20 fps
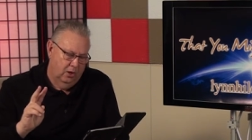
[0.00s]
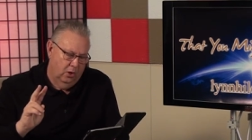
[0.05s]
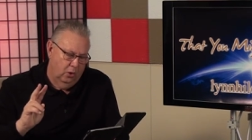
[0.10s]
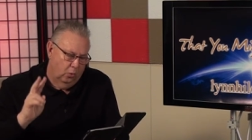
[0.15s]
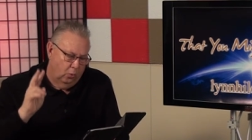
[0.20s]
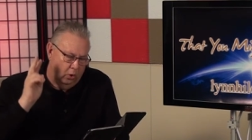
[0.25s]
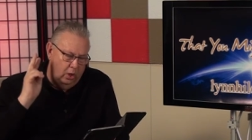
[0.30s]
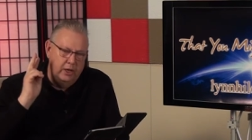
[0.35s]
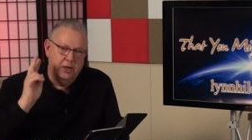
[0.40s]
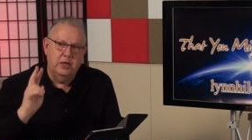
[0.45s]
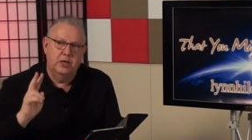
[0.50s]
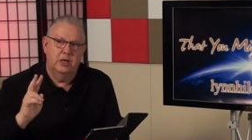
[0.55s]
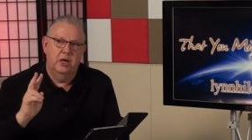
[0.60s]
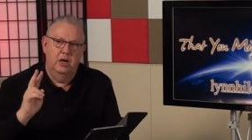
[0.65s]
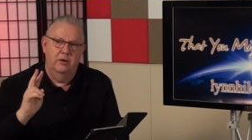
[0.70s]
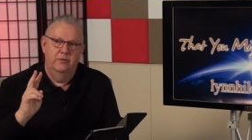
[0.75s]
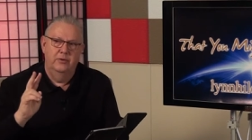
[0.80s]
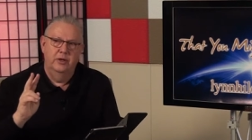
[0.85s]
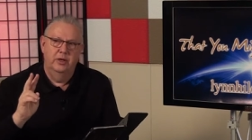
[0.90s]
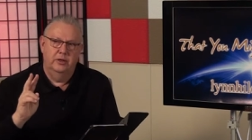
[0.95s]
One
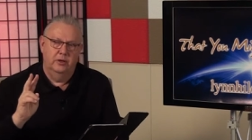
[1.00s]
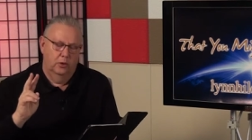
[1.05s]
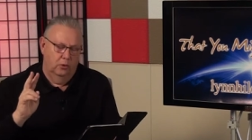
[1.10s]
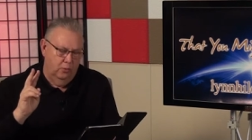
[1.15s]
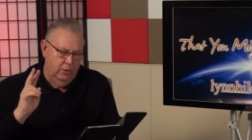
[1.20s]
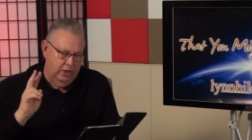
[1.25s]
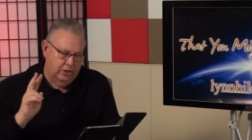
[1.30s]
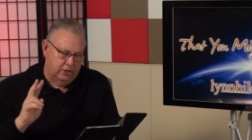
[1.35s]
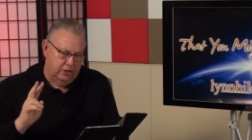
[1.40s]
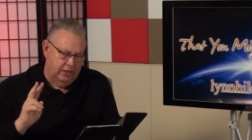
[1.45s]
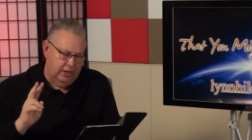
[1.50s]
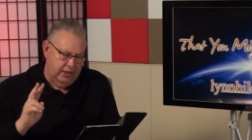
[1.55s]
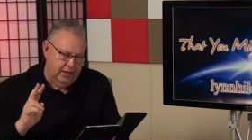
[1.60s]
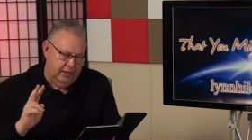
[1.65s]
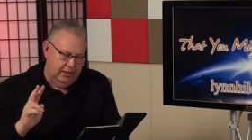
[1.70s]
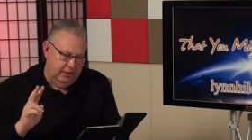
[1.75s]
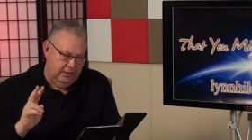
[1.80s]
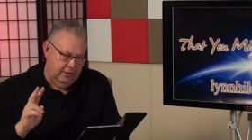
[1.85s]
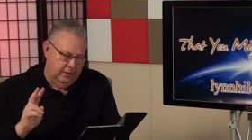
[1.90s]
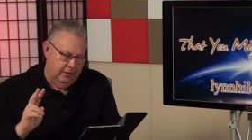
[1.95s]
covenant
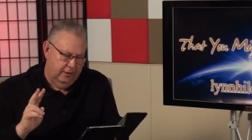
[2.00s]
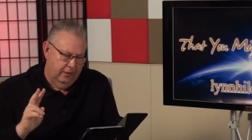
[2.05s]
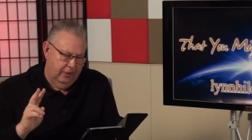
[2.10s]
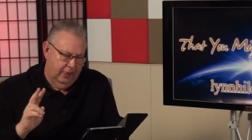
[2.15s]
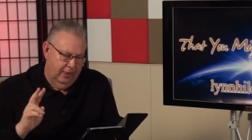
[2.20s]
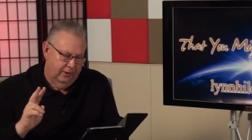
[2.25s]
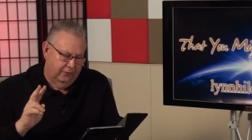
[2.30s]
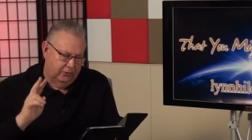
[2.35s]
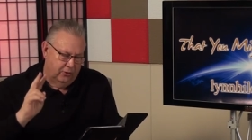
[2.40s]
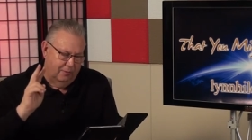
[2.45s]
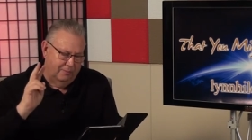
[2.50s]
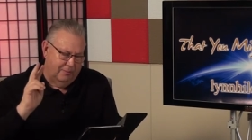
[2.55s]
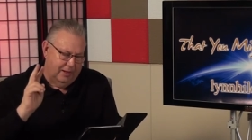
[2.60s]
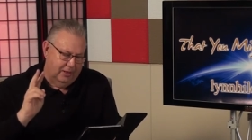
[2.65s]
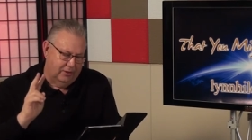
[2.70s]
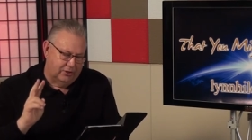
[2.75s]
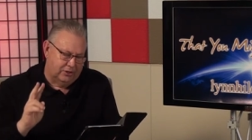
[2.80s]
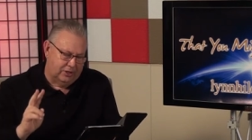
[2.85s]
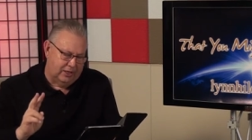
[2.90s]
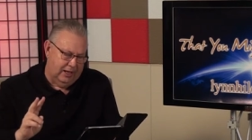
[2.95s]
originated from
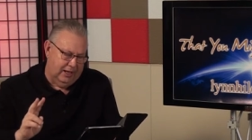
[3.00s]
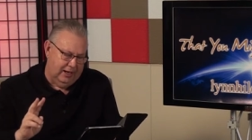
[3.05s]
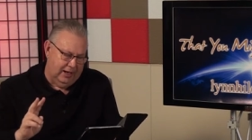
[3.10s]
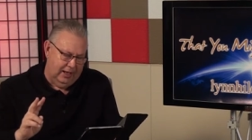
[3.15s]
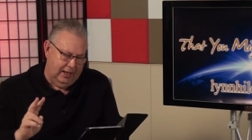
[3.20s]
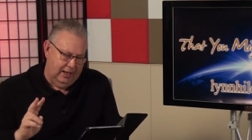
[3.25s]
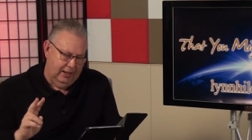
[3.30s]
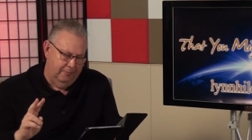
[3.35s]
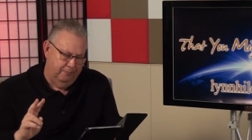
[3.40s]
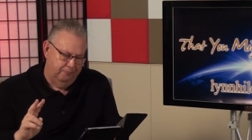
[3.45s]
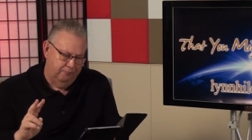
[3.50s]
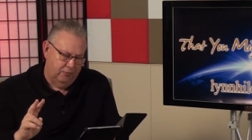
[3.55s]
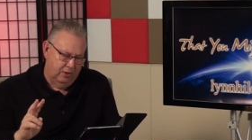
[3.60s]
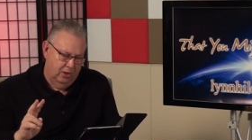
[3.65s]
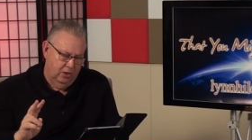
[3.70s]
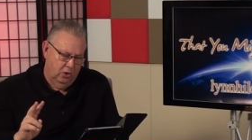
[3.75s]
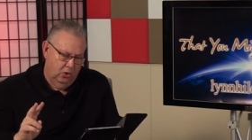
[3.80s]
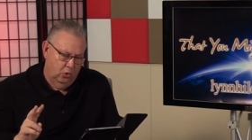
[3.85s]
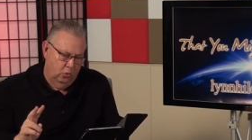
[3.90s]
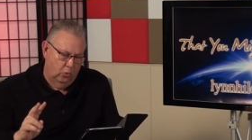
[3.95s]
Mount Sinai,
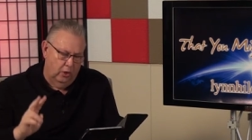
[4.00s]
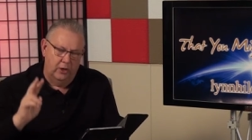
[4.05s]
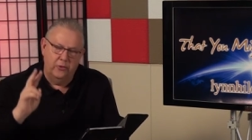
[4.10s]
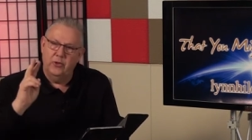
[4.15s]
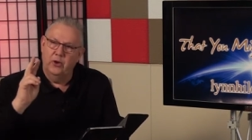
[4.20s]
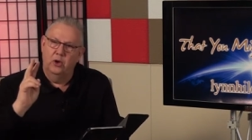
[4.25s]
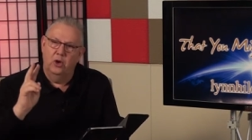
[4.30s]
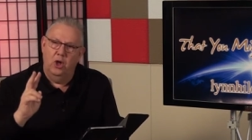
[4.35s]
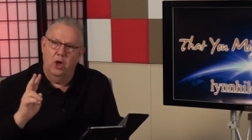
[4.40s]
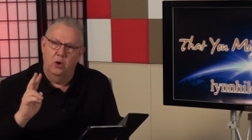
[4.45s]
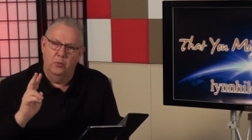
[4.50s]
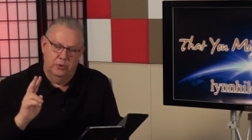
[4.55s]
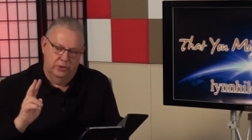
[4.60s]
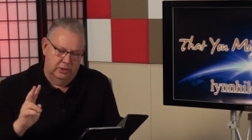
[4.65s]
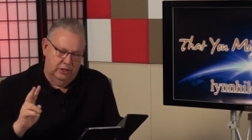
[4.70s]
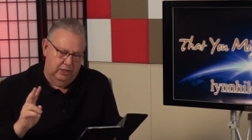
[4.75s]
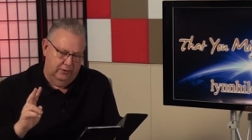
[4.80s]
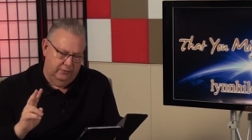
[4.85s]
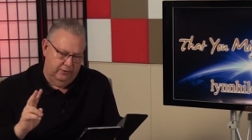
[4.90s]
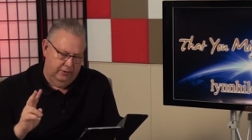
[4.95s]
where the law
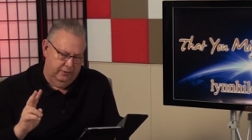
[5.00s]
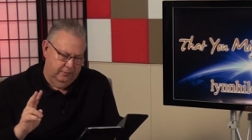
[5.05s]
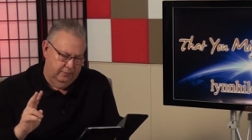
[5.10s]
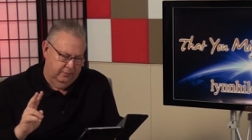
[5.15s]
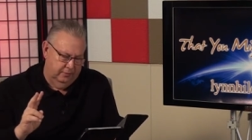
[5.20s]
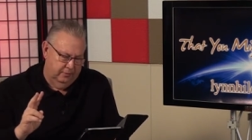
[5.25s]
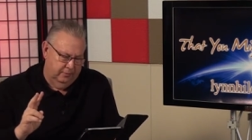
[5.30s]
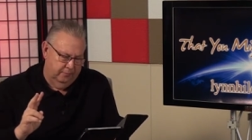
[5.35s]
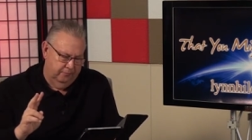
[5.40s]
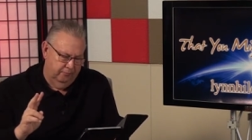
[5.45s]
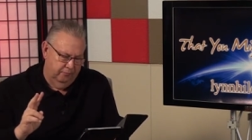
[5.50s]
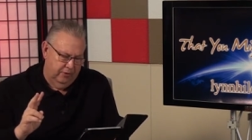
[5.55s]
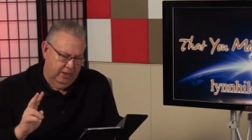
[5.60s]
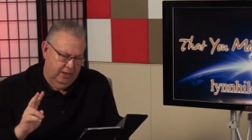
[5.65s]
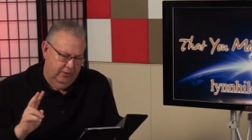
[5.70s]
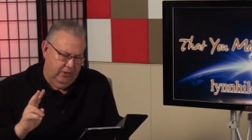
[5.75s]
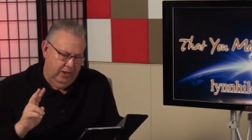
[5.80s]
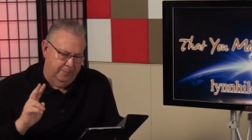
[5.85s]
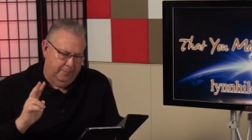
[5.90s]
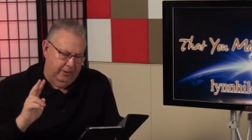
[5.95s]
was given
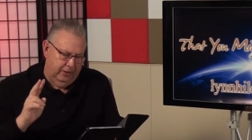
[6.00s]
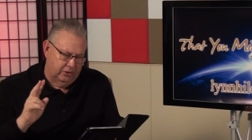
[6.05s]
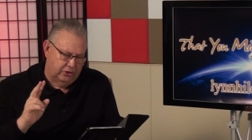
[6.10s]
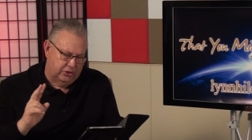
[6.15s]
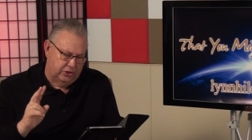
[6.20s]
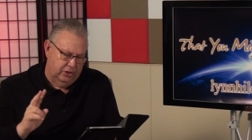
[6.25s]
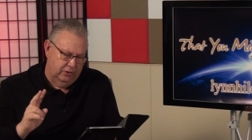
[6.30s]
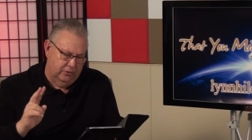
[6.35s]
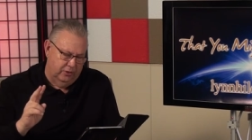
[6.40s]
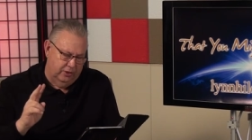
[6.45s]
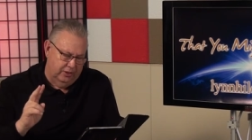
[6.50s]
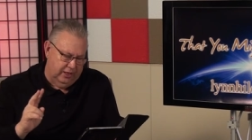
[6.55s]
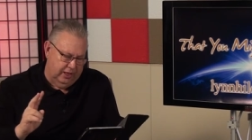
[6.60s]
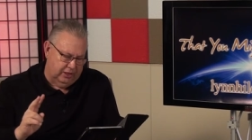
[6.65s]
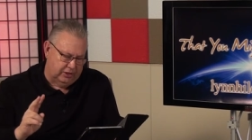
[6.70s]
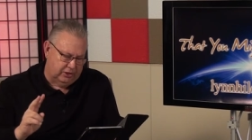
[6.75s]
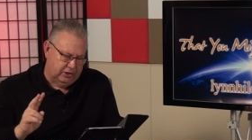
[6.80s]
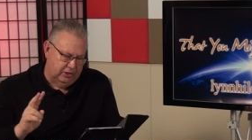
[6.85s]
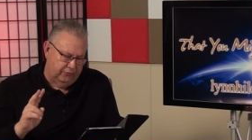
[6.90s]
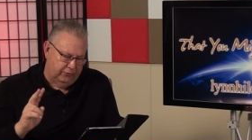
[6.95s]
that bears children
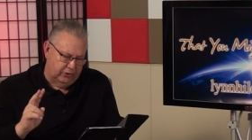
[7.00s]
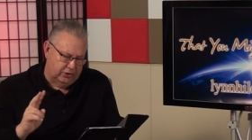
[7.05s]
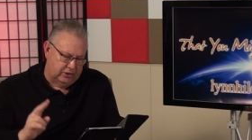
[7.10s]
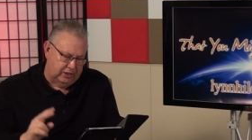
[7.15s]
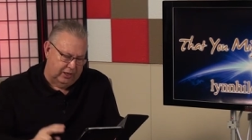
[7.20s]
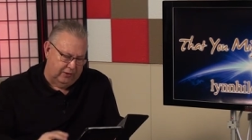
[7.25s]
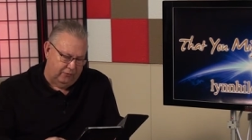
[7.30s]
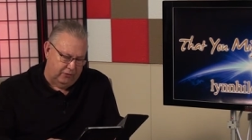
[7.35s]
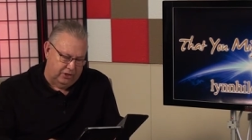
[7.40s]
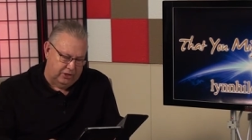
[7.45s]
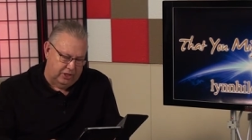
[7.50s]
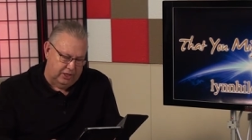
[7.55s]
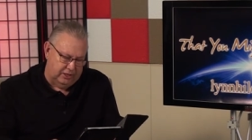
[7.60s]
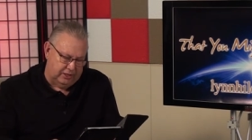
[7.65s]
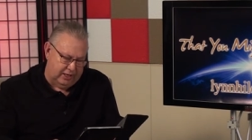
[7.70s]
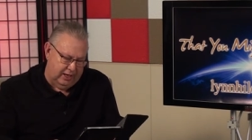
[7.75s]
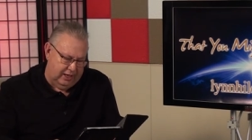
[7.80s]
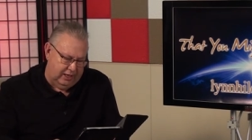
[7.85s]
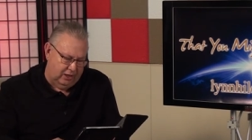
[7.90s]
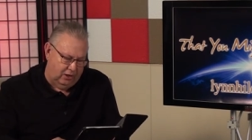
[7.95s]
destined for slavery. She
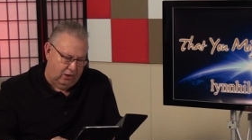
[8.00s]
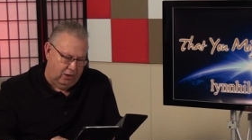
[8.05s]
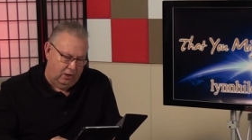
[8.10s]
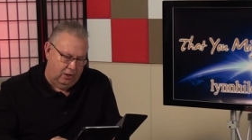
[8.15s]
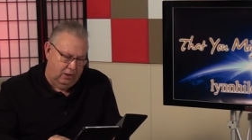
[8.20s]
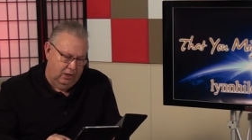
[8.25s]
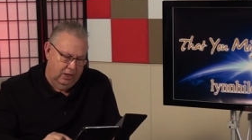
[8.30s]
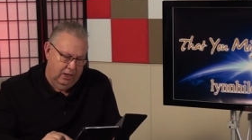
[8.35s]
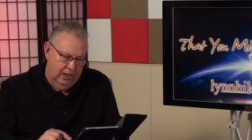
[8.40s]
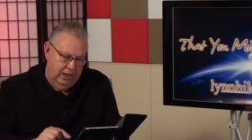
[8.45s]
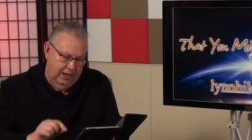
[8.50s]
is Hagar.